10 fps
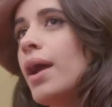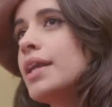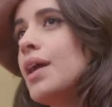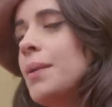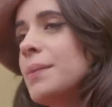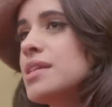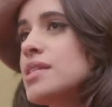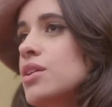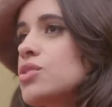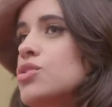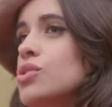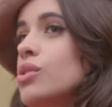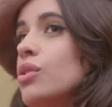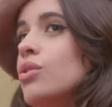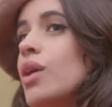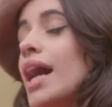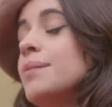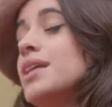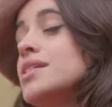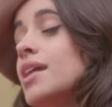Um, right now, I'm listening
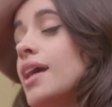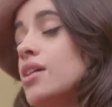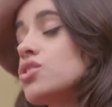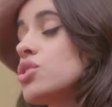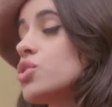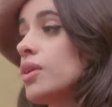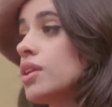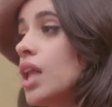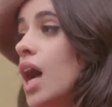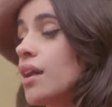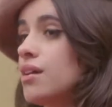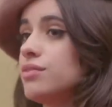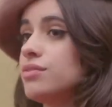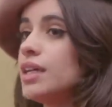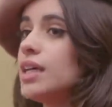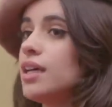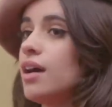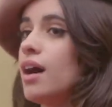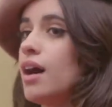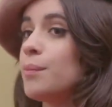to, I'm listening actually to a lot of
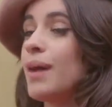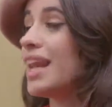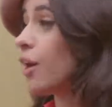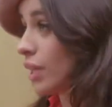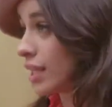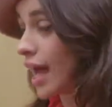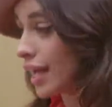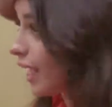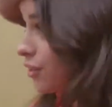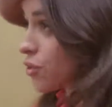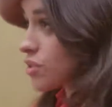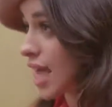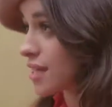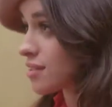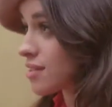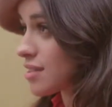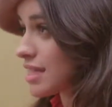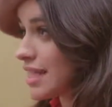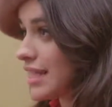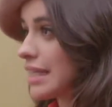um, Alejandro Sanz.